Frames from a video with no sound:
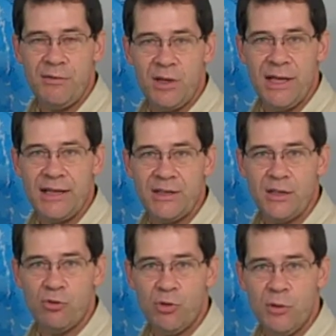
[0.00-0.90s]
if you'd like to
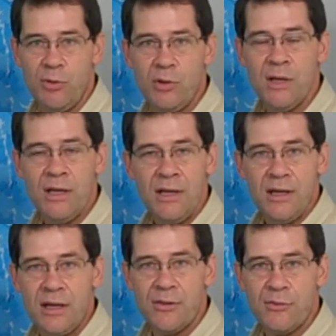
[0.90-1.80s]
contribute
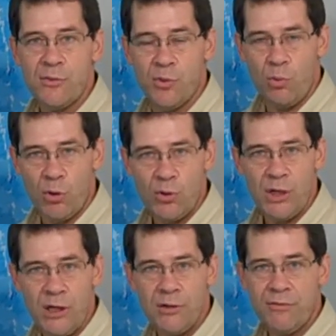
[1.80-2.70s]
through the World
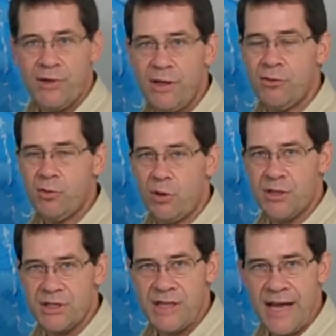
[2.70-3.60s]
Hunger Fund, through our
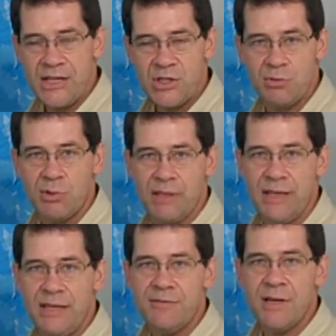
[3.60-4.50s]
Disaster
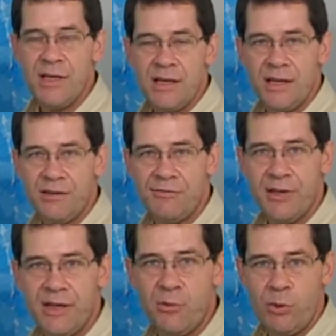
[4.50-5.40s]
Relief
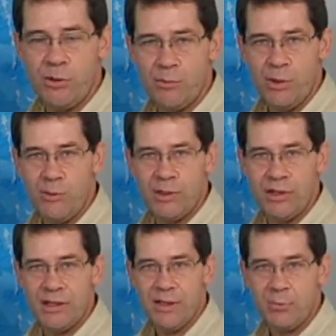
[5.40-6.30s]
Fund. We would
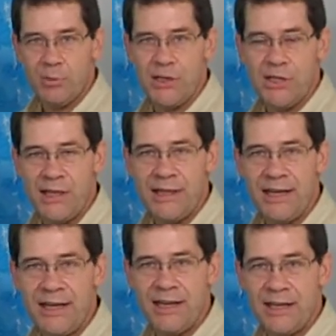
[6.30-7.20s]
appreciate
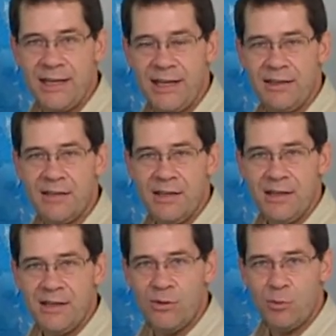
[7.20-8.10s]
that. Again,
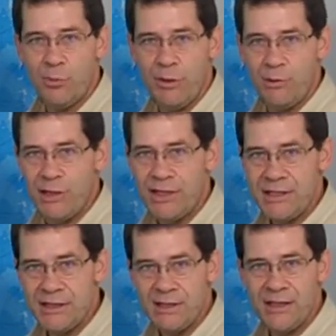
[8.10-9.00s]
we'll be
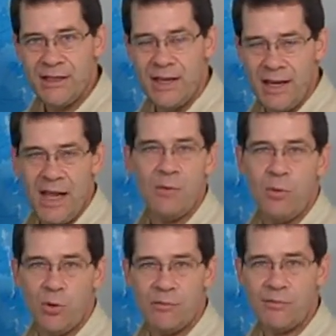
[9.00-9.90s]
releasing a lot
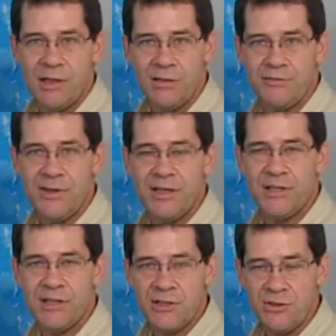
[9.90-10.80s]
more
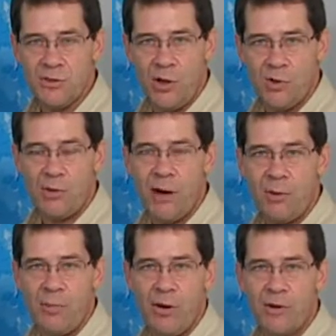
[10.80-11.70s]
funds to
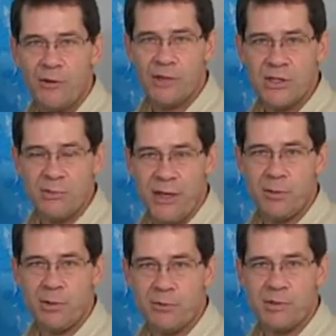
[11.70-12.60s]
on-ground partners to be
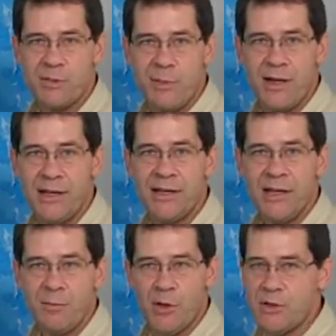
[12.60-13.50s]
able to respond.
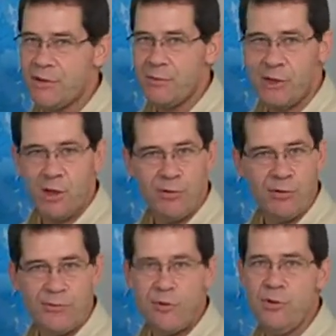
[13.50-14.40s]
Most of that will go for
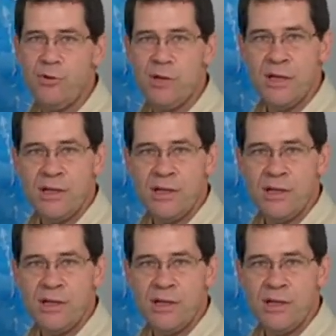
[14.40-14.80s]
food,